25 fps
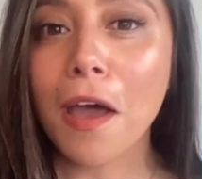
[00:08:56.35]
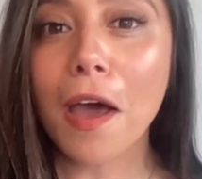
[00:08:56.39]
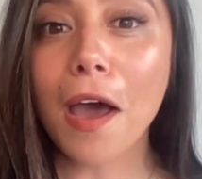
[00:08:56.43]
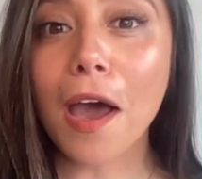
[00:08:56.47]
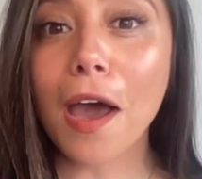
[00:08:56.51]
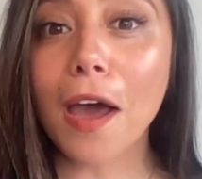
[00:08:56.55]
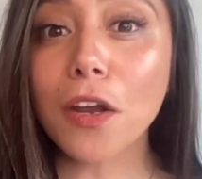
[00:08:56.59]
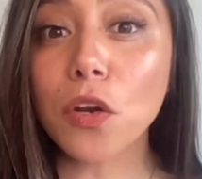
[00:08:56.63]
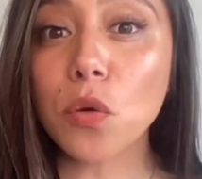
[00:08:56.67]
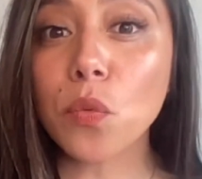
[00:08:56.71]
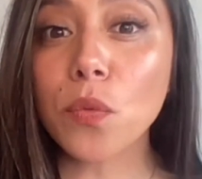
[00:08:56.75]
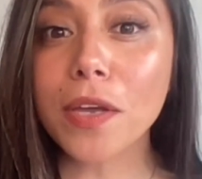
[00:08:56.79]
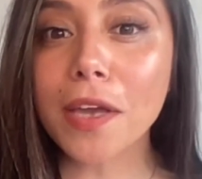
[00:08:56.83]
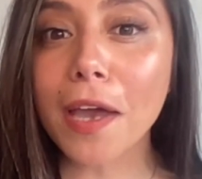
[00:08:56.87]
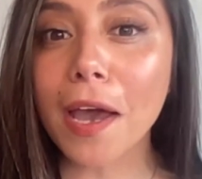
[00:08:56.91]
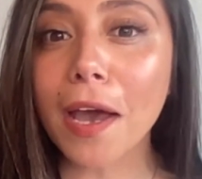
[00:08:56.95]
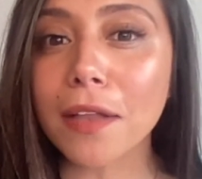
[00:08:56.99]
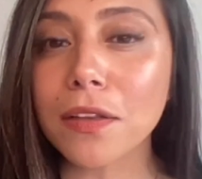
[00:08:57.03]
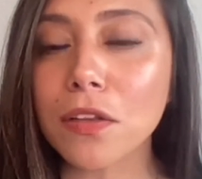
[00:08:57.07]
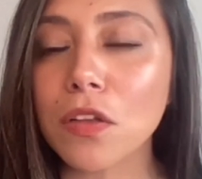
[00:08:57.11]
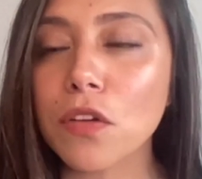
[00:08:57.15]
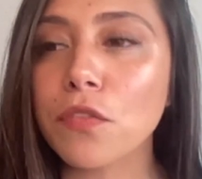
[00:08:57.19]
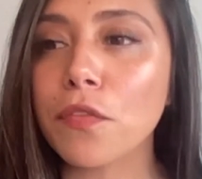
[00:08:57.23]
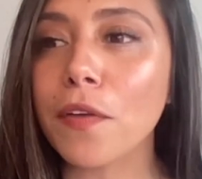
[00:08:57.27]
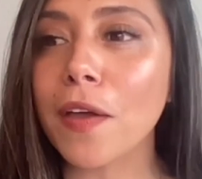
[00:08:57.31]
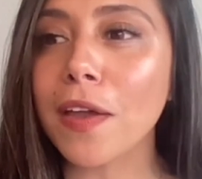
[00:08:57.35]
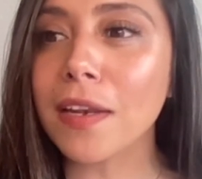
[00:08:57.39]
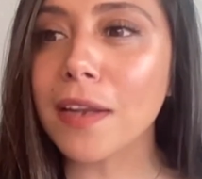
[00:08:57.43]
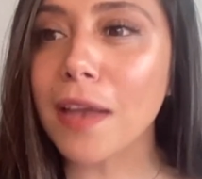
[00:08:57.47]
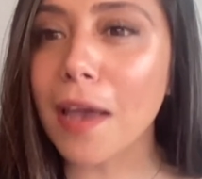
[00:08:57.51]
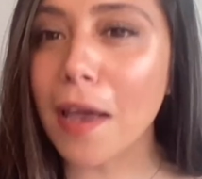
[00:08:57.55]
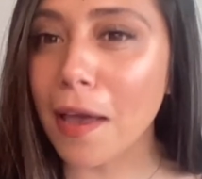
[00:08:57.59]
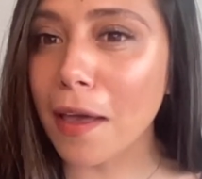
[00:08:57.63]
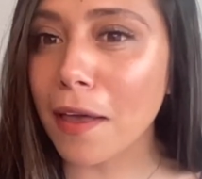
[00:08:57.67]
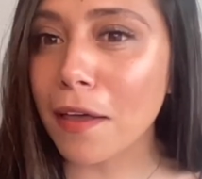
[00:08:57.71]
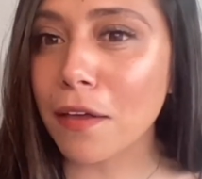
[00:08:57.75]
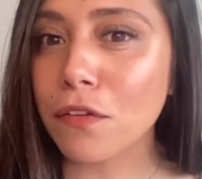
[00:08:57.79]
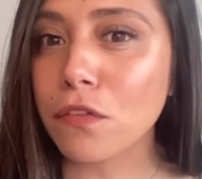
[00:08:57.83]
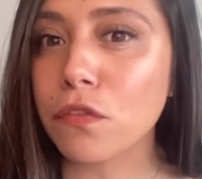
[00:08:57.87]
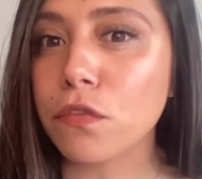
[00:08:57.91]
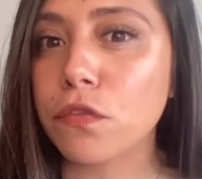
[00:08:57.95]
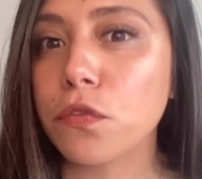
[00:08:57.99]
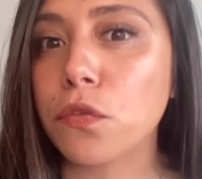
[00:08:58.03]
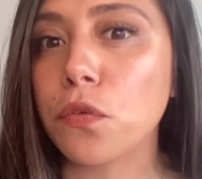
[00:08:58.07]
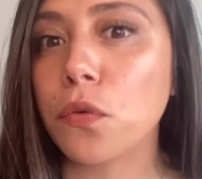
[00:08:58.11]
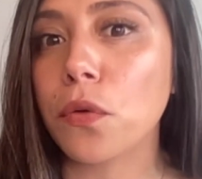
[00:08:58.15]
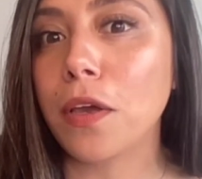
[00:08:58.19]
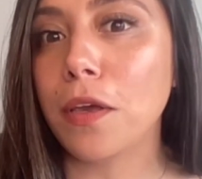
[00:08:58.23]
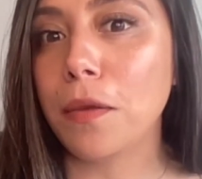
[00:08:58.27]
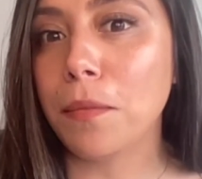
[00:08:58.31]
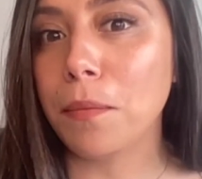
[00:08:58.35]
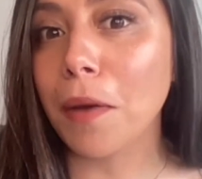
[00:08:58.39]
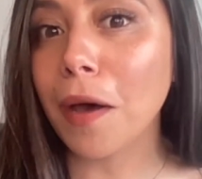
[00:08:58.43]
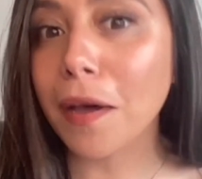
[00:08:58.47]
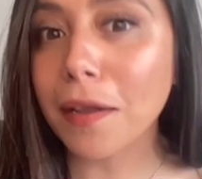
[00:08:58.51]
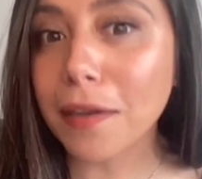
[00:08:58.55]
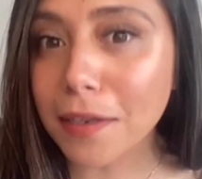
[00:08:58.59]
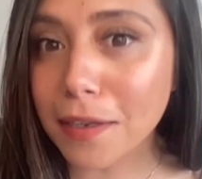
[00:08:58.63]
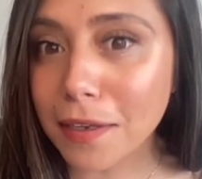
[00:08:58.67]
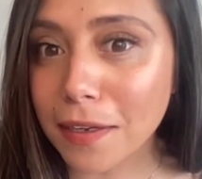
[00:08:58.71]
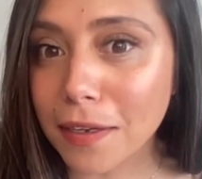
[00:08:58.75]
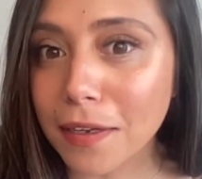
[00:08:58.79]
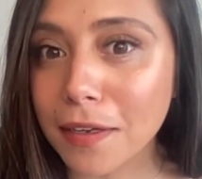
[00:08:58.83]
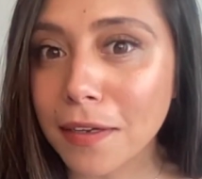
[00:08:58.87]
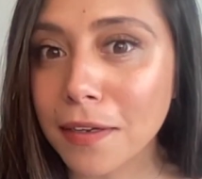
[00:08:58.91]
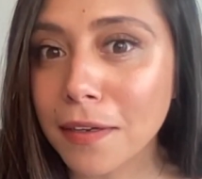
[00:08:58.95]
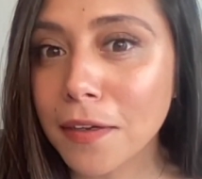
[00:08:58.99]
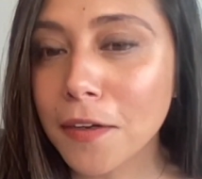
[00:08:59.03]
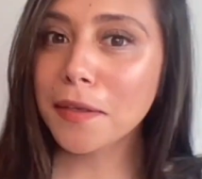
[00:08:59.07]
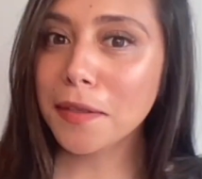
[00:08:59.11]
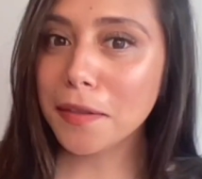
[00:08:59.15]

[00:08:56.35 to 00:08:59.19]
How do we elevate everybody?